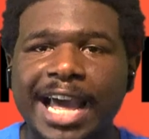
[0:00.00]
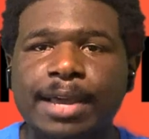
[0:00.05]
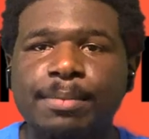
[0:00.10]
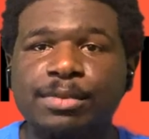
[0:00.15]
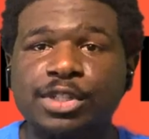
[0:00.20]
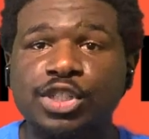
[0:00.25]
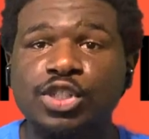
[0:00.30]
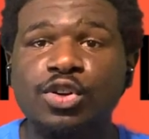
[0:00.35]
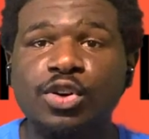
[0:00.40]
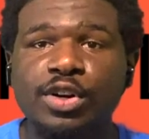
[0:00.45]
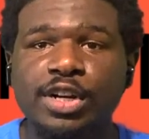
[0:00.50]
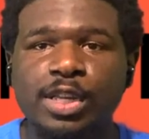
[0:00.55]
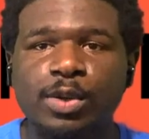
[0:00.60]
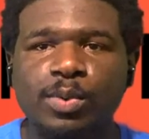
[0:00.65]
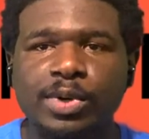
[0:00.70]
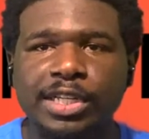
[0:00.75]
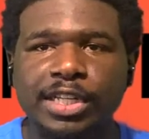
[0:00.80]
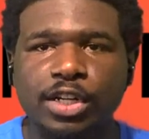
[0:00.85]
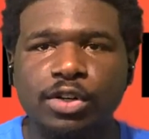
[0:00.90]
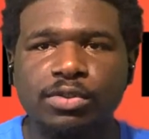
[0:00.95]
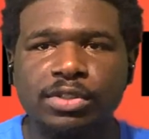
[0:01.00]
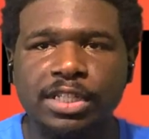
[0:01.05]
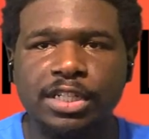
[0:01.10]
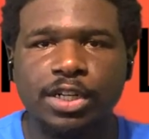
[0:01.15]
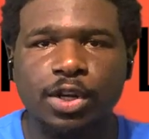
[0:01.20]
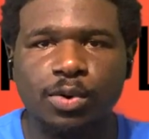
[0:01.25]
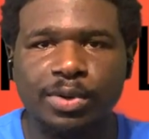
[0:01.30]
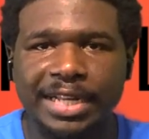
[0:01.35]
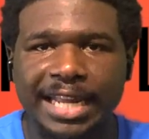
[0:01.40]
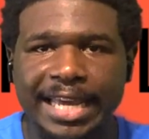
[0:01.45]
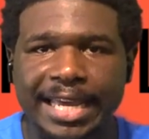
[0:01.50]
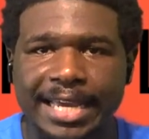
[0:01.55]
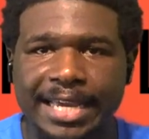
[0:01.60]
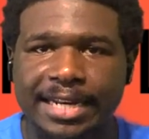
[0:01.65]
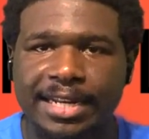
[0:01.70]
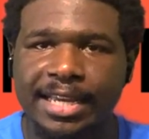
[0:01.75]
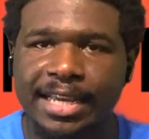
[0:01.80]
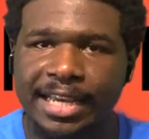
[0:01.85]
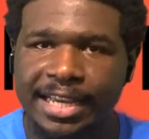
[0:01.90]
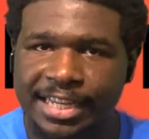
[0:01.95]
majority with little to no land,
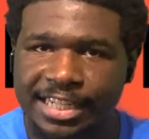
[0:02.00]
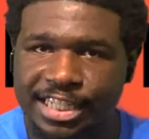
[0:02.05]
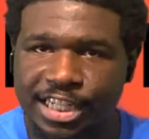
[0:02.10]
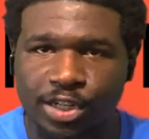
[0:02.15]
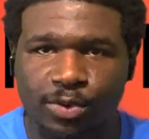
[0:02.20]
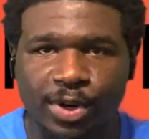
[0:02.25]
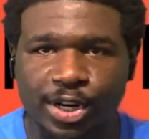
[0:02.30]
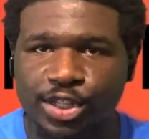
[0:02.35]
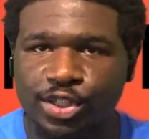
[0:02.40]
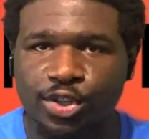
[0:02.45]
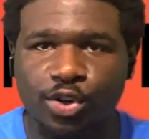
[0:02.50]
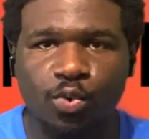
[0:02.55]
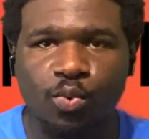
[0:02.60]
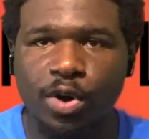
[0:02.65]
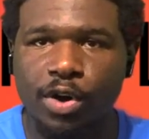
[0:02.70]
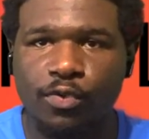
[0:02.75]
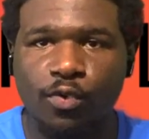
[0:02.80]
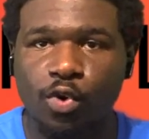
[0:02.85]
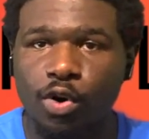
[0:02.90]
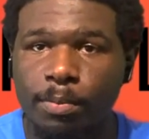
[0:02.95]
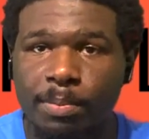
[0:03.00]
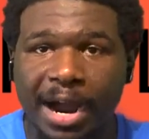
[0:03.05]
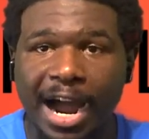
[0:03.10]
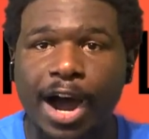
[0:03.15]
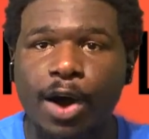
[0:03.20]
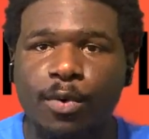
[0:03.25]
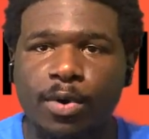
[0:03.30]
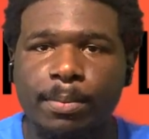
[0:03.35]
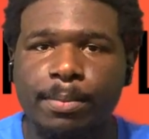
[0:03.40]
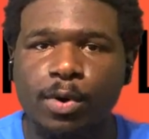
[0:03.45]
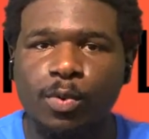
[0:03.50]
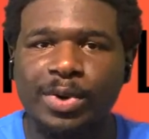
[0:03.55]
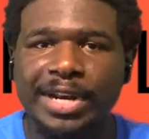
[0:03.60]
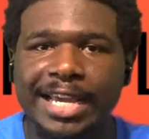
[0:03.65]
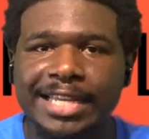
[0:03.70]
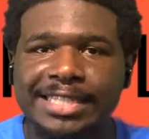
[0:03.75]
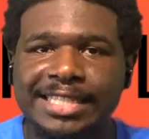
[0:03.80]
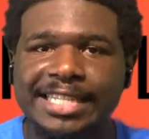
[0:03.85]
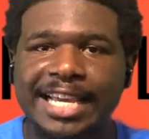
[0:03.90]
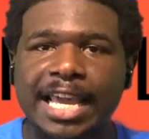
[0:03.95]
generational wealth, or power. But when
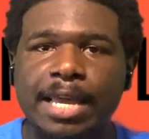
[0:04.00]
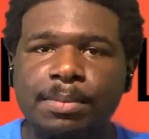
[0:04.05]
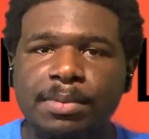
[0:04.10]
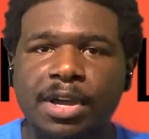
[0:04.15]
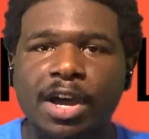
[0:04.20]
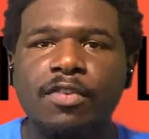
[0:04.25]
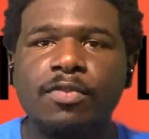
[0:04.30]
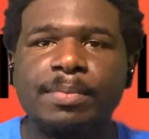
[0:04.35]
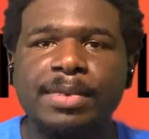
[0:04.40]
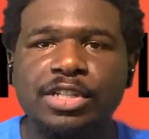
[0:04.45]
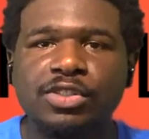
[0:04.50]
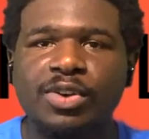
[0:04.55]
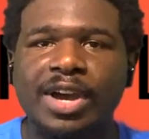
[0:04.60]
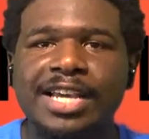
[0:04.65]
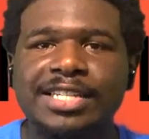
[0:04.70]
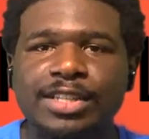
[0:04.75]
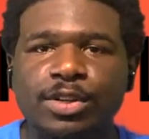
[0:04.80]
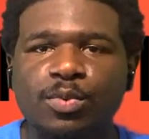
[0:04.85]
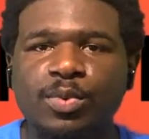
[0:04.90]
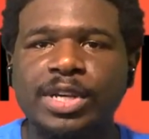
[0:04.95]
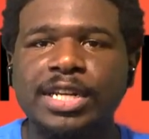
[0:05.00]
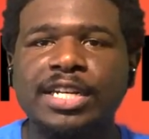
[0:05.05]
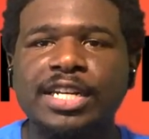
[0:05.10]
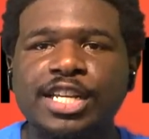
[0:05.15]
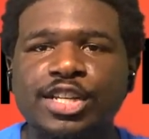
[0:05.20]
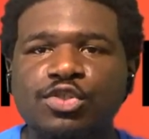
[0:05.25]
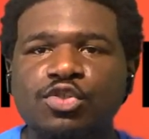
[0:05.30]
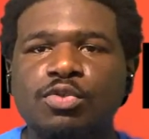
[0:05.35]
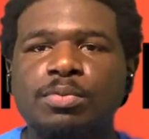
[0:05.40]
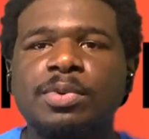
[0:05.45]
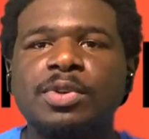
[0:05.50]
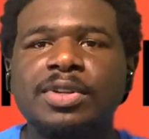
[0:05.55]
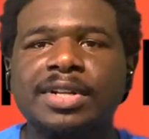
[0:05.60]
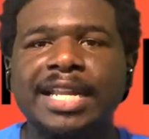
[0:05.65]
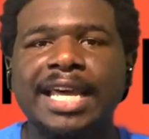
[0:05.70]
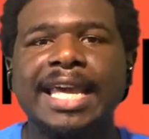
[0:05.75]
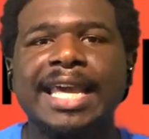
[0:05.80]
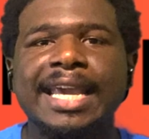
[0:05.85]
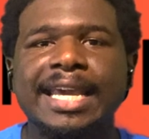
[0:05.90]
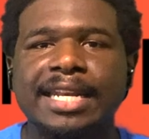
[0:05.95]
that same government tries to redistribute
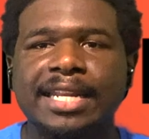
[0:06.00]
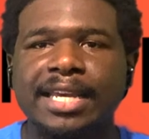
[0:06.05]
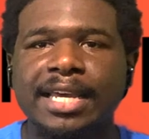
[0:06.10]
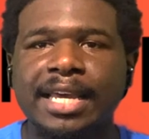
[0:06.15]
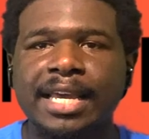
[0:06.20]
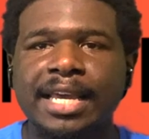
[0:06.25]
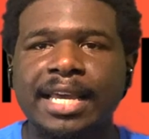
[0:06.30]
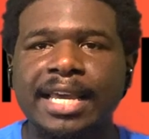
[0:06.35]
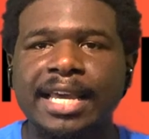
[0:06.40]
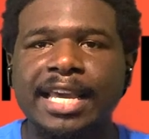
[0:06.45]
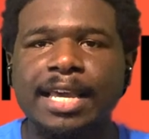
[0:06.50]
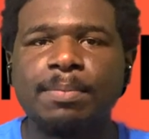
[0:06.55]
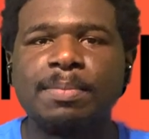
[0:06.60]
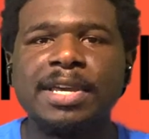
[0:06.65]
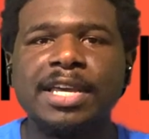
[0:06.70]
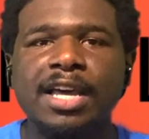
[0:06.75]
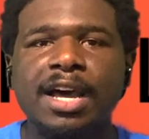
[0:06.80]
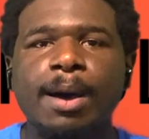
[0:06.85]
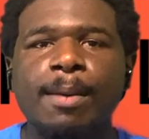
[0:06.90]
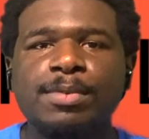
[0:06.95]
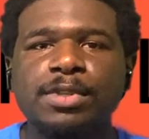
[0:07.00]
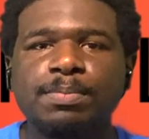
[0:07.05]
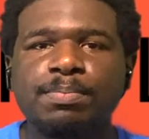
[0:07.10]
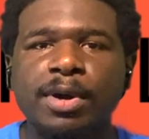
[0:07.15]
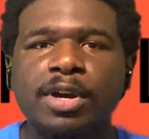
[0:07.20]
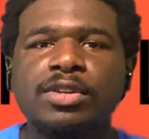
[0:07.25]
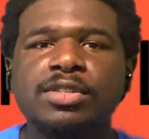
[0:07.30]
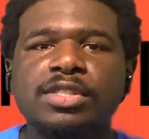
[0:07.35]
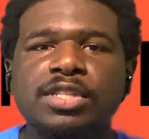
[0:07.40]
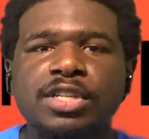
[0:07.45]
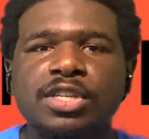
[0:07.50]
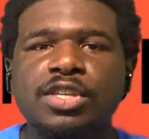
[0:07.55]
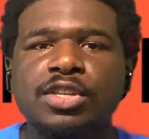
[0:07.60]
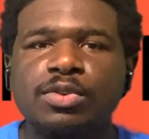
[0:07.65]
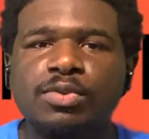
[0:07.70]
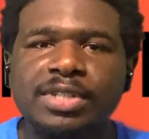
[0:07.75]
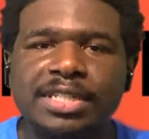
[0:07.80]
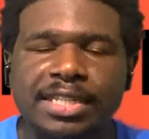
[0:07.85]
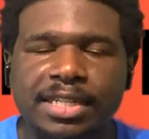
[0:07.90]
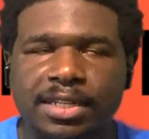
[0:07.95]
land, it becomes
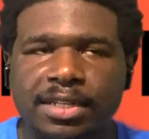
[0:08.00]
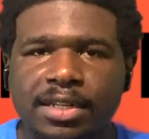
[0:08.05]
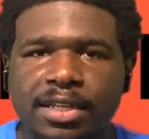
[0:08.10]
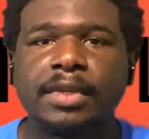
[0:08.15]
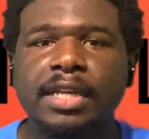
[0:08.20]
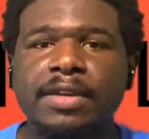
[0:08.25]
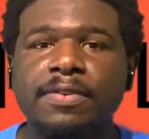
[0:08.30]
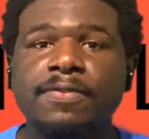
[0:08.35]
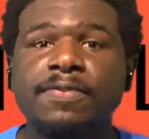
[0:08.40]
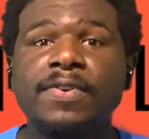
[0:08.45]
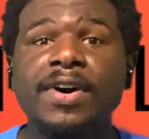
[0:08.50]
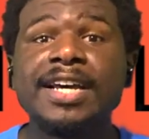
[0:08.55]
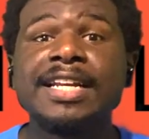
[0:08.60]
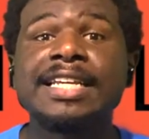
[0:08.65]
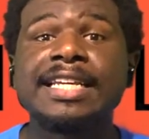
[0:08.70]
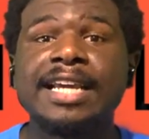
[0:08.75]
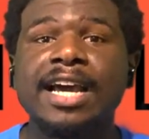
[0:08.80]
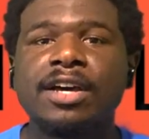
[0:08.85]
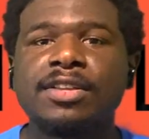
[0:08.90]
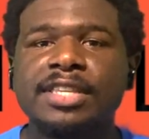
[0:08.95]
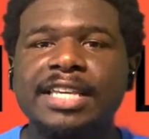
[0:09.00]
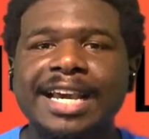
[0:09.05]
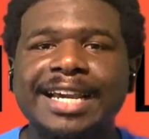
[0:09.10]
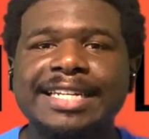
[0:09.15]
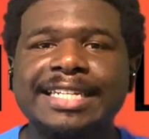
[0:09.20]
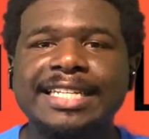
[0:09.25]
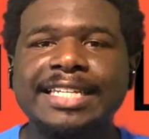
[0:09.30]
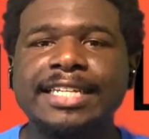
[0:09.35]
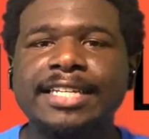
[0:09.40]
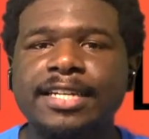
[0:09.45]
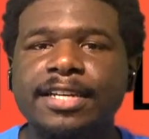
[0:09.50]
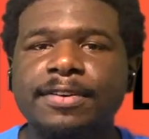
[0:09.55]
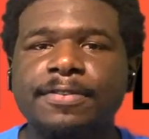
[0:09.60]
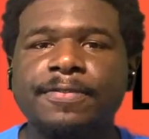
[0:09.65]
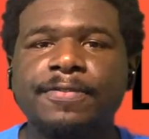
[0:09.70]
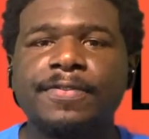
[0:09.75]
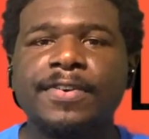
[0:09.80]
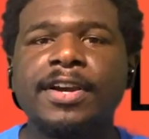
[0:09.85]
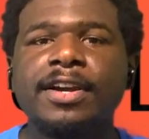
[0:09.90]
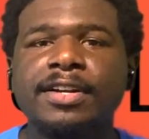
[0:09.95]
persecution. Funny how the idea of
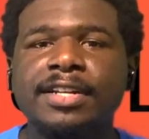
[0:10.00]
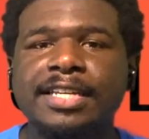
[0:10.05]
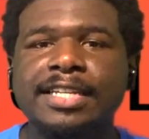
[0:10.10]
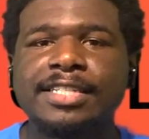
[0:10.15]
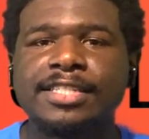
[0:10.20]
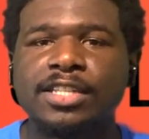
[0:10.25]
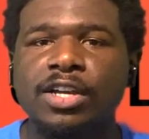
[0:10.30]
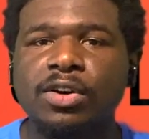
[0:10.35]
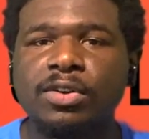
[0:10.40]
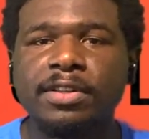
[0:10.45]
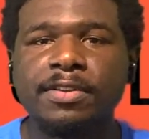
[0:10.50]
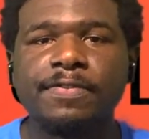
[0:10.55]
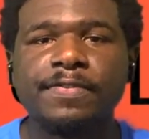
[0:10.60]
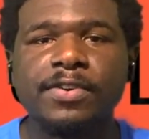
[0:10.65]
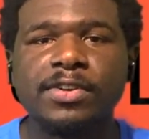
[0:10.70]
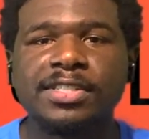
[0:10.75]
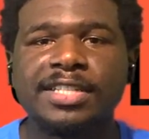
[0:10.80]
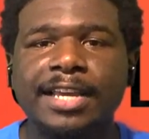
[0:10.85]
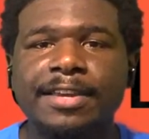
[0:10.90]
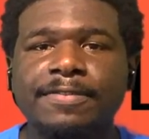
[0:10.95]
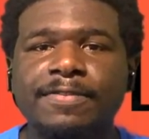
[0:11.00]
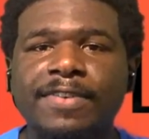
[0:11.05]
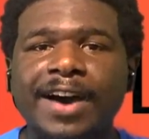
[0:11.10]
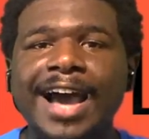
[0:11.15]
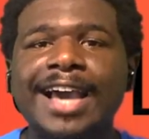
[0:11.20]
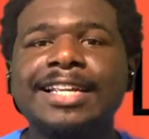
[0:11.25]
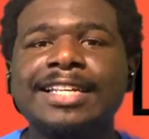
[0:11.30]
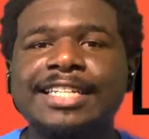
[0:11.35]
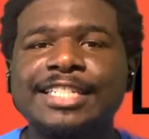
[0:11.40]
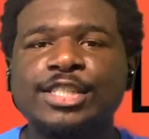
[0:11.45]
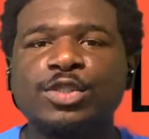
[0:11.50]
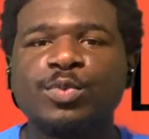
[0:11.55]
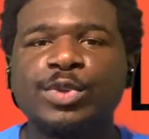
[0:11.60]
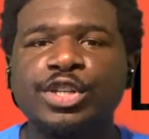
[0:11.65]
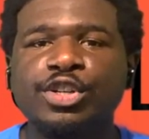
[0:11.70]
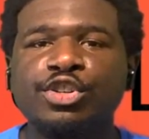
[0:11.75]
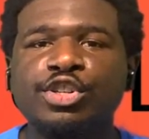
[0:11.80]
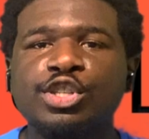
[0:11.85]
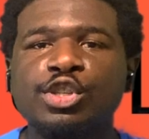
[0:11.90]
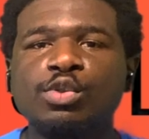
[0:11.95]
fairness only feels like violence when you're
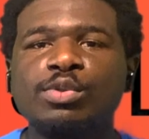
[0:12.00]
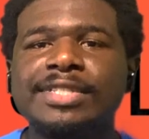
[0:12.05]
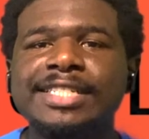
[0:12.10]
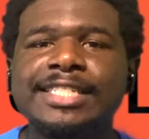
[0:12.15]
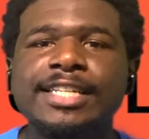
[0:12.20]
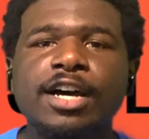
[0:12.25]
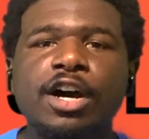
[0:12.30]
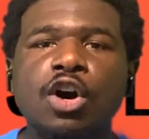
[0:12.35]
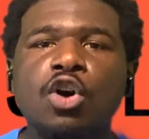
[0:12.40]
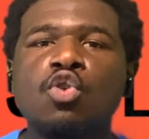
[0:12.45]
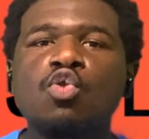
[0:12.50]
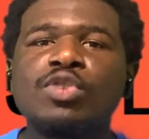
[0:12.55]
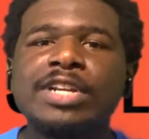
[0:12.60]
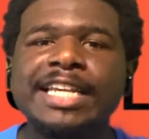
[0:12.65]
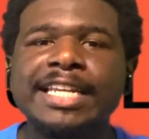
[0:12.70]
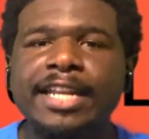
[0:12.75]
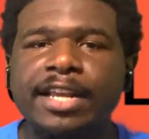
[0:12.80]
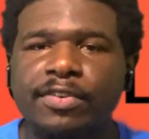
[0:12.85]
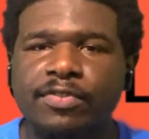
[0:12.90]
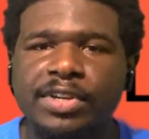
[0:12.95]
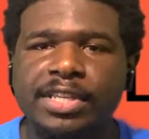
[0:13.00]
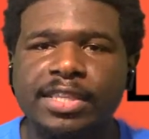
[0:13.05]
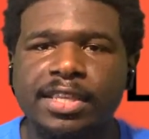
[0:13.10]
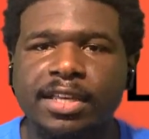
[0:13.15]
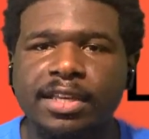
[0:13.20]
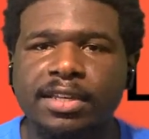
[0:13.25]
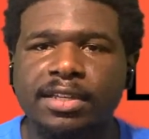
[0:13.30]
used to owning everything.